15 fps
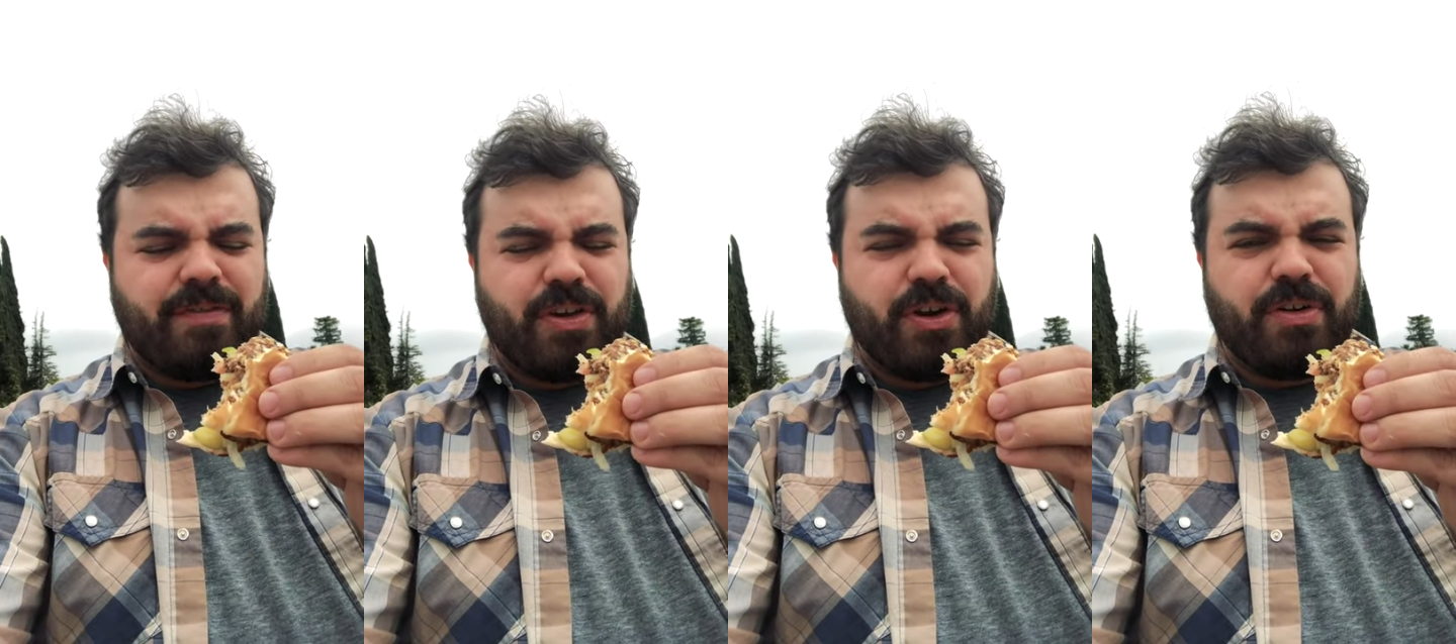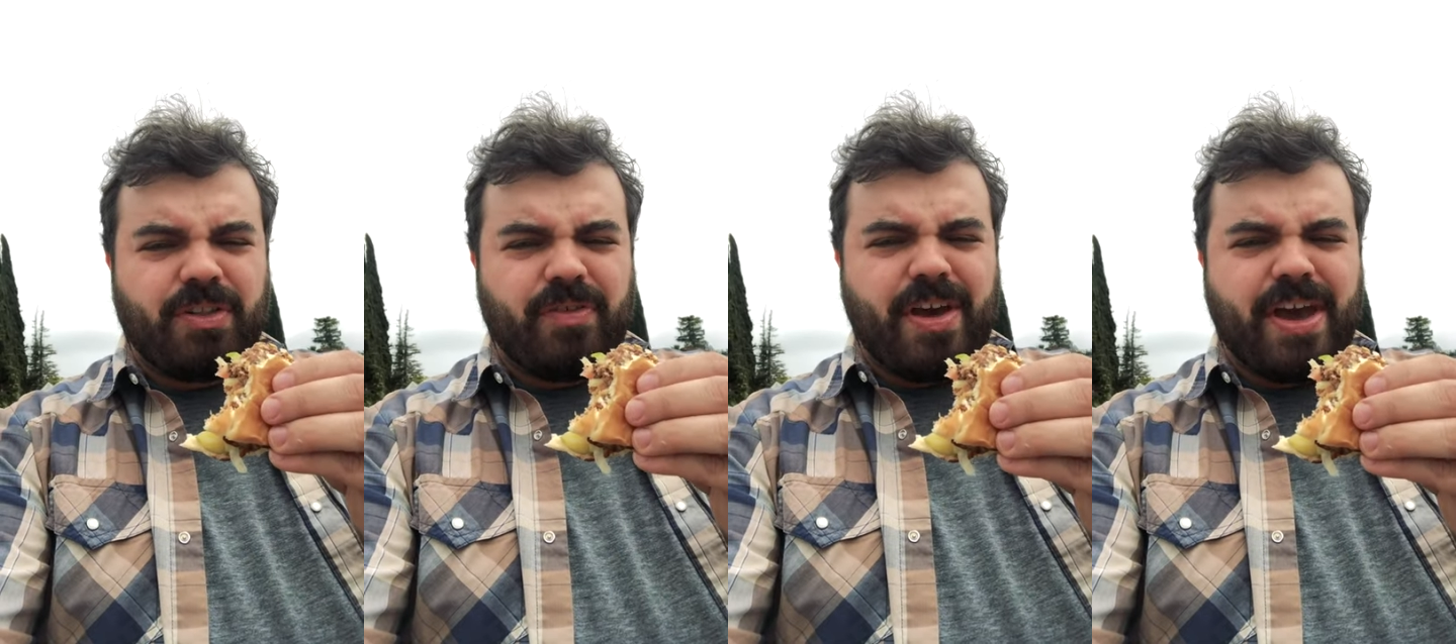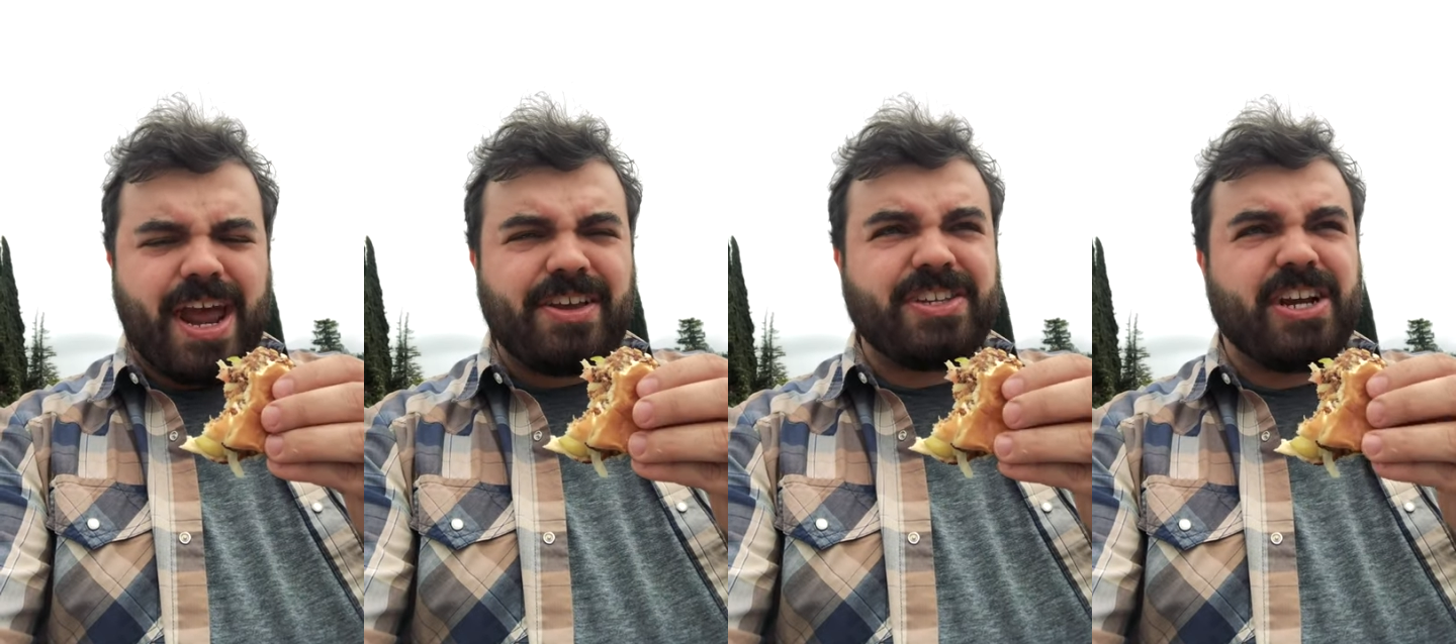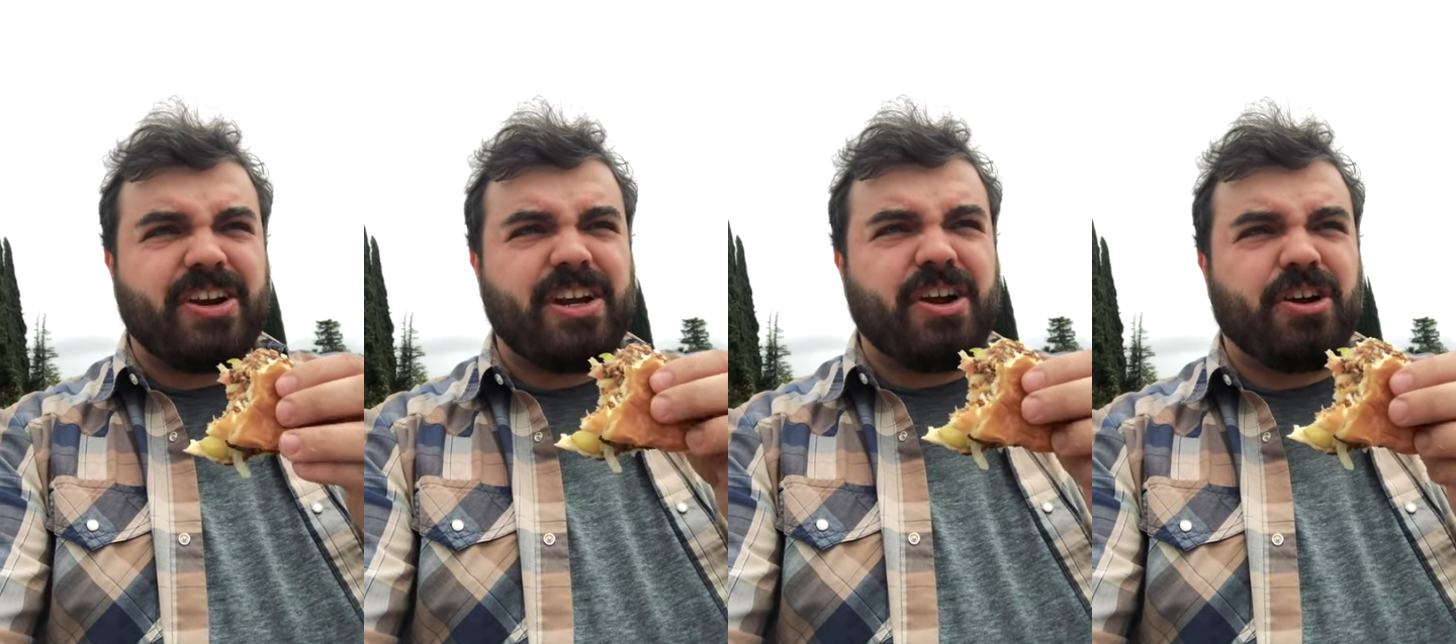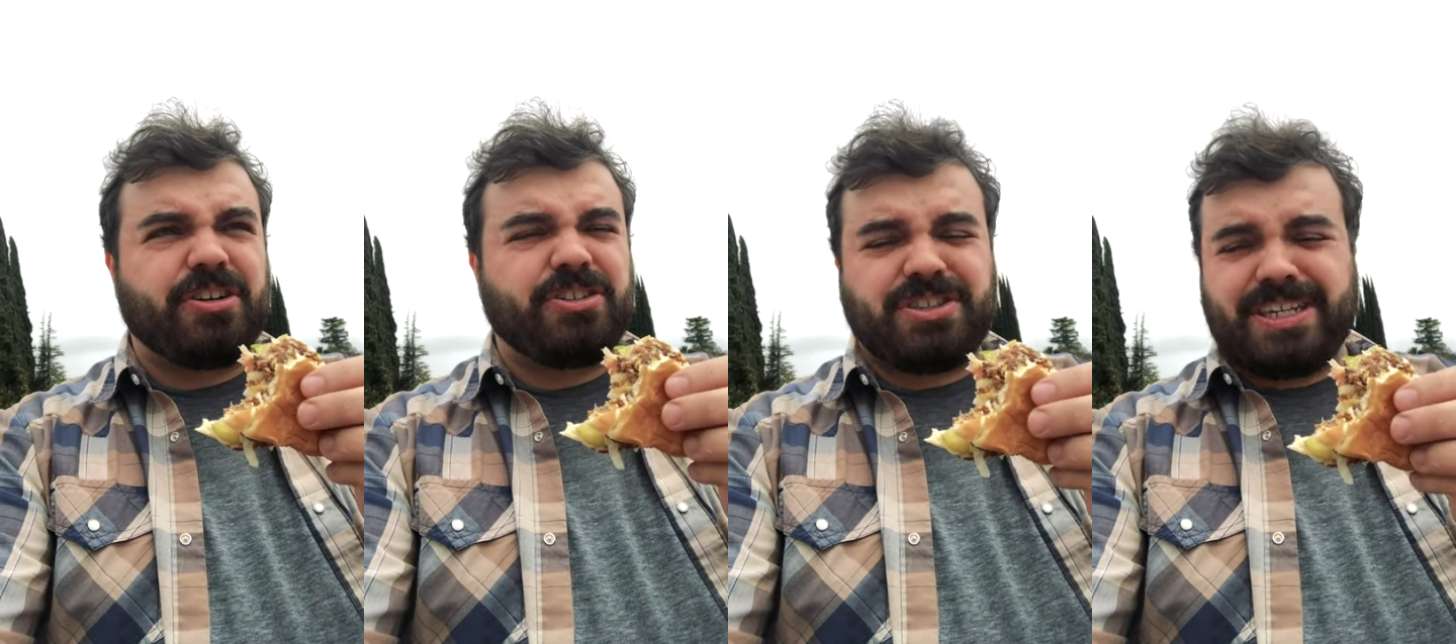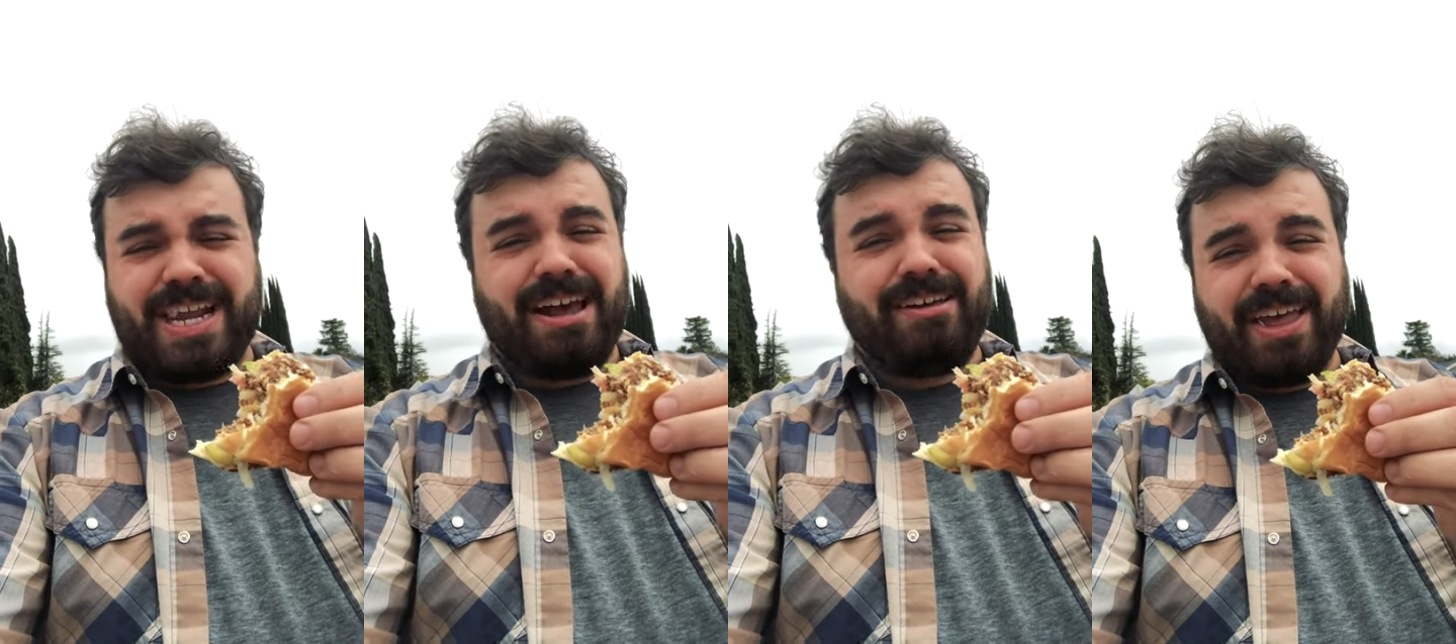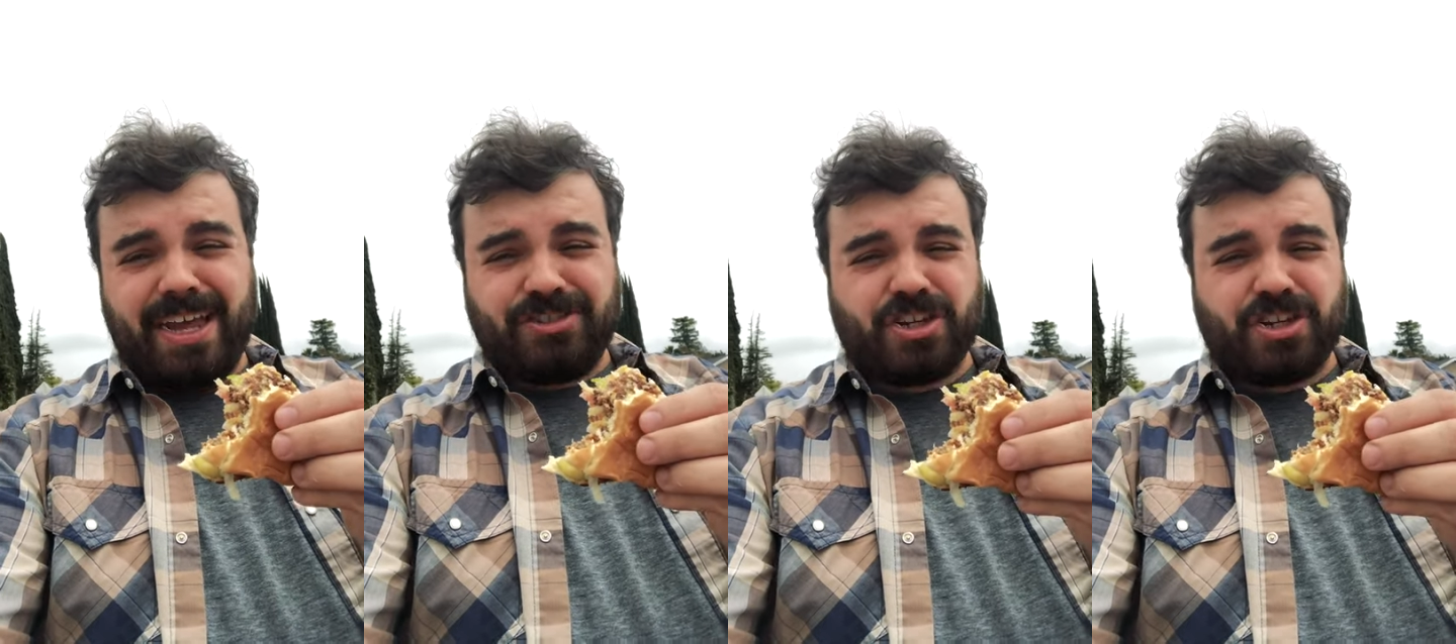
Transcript: if you're in the Van Nuys area or just in LA